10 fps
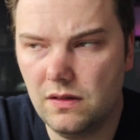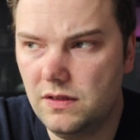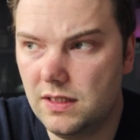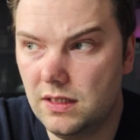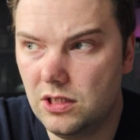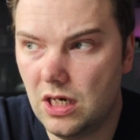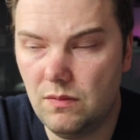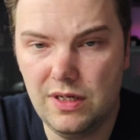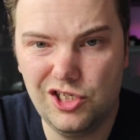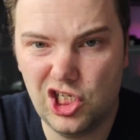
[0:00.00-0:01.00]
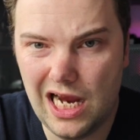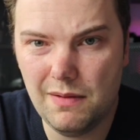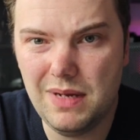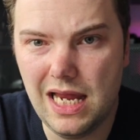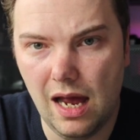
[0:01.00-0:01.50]
use the Xiaomi
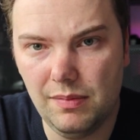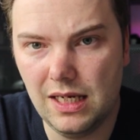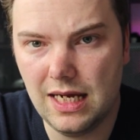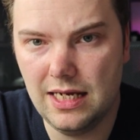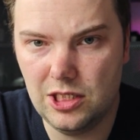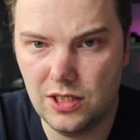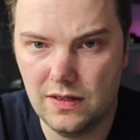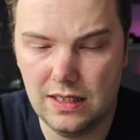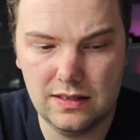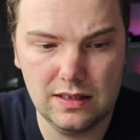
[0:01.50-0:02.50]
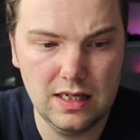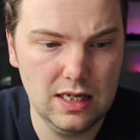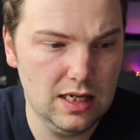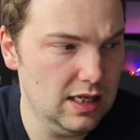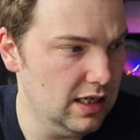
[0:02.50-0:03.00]
Share Me application that
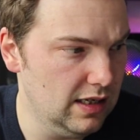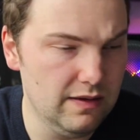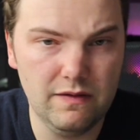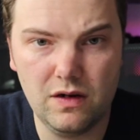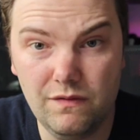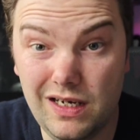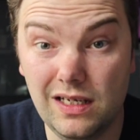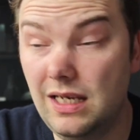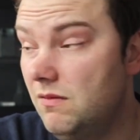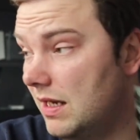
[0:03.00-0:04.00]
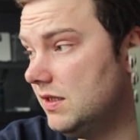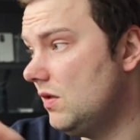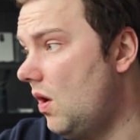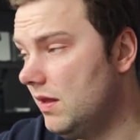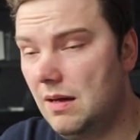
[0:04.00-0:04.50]
conveniently runs
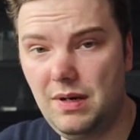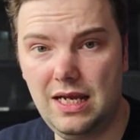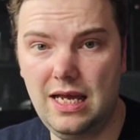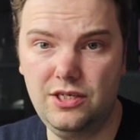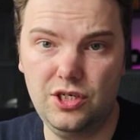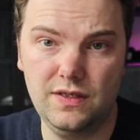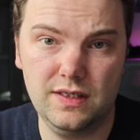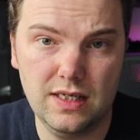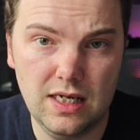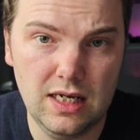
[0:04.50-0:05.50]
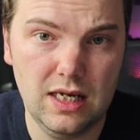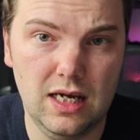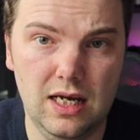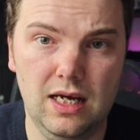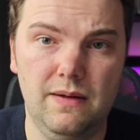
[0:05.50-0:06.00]
on all the applications
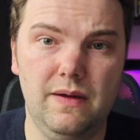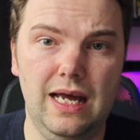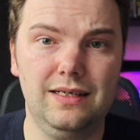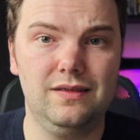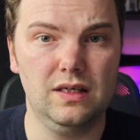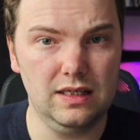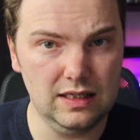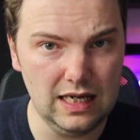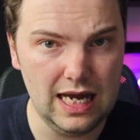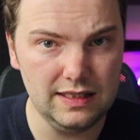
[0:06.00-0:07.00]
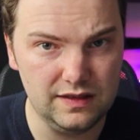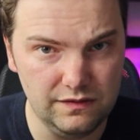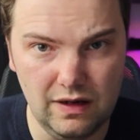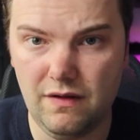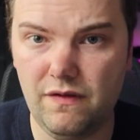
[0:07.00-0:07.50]
and has
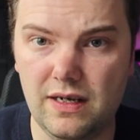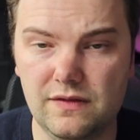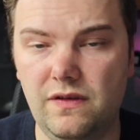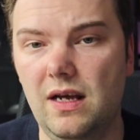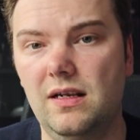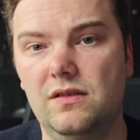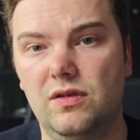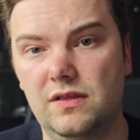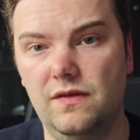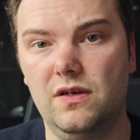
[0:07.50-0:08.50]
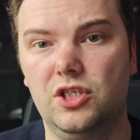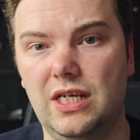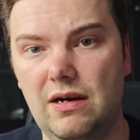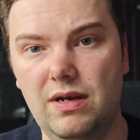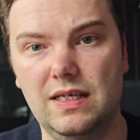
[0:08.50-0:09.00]
very fast file transfer
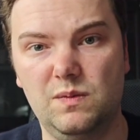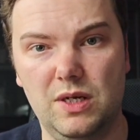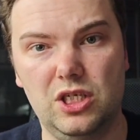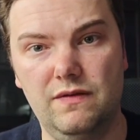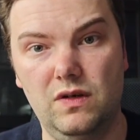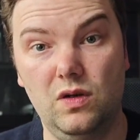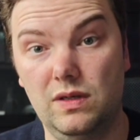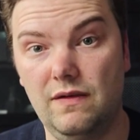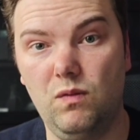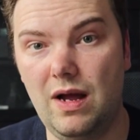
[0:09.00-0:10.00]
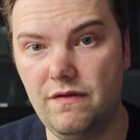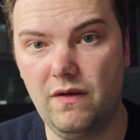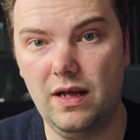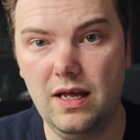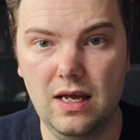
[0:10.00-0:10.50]
sharing, especially if you don't have
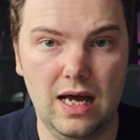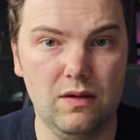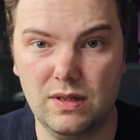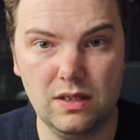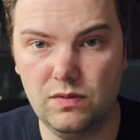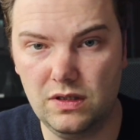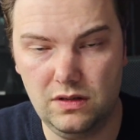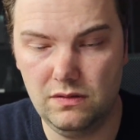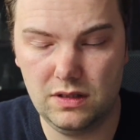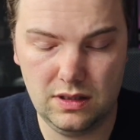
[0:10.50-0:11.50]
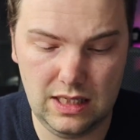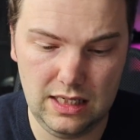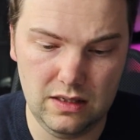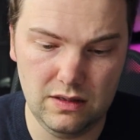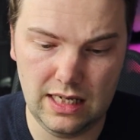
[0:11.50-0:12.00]
Wi-Fi. Otherwise, I would use
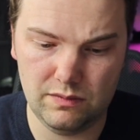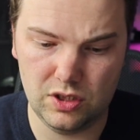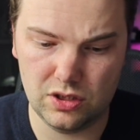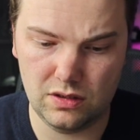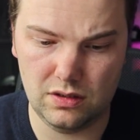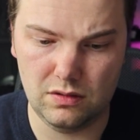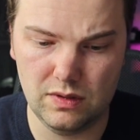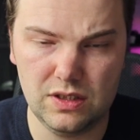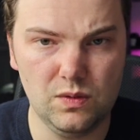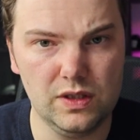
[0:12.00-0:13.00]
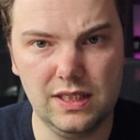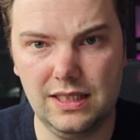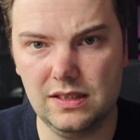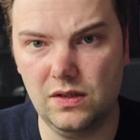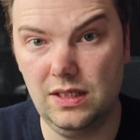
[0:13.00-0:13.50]
KD Connect, which always works and
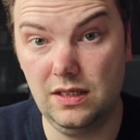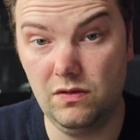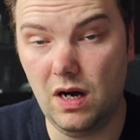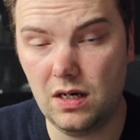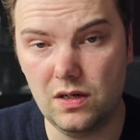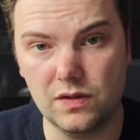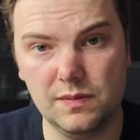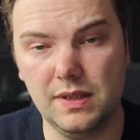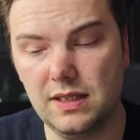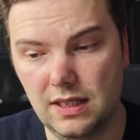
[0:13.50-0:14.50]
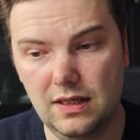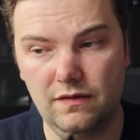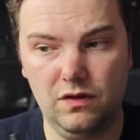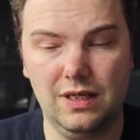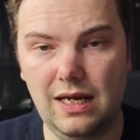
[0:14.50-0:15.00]
does not need QR codes. But
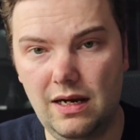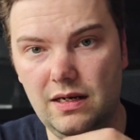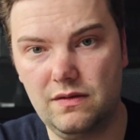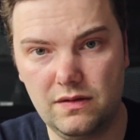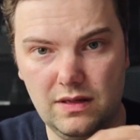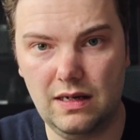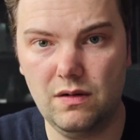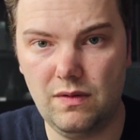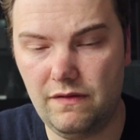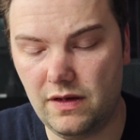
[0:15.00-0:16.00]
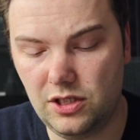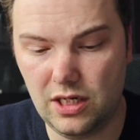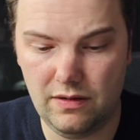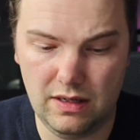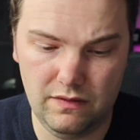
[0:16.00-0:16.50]
for direct Wi-Fi
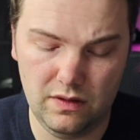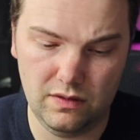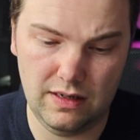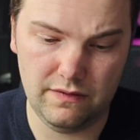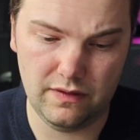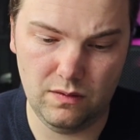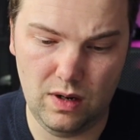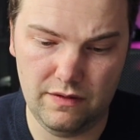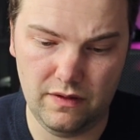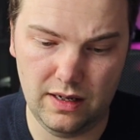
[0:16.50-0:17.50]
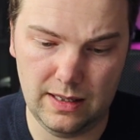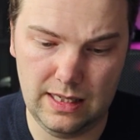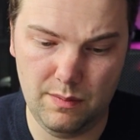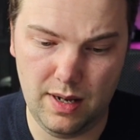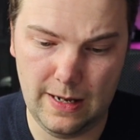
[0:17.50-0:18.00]
sharing, if you don't have Wi-Fi
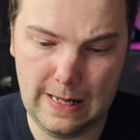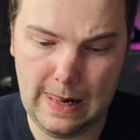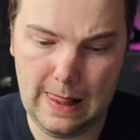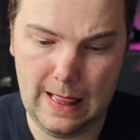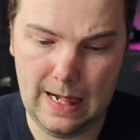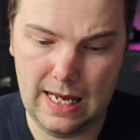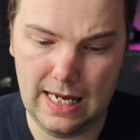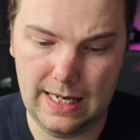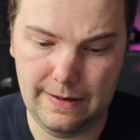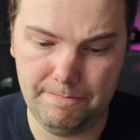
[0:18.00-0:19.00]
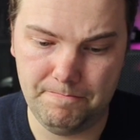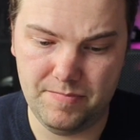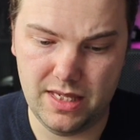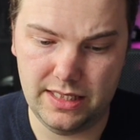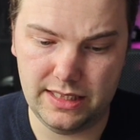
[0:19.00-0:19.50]
nearby,
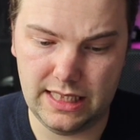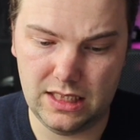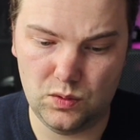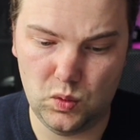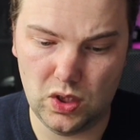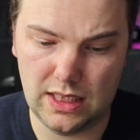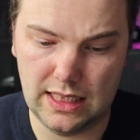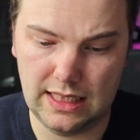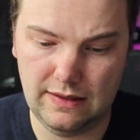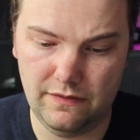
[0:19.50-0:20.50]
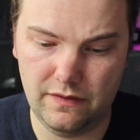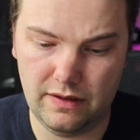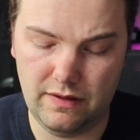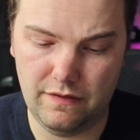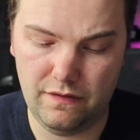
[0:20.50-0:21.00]
this is working
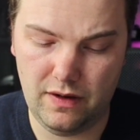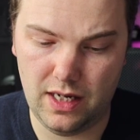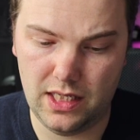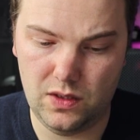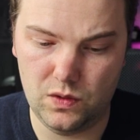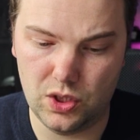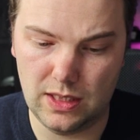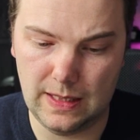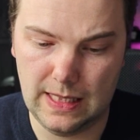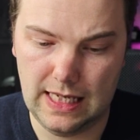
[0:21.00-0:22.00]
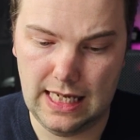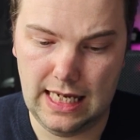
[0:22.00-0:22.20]
very fine usually.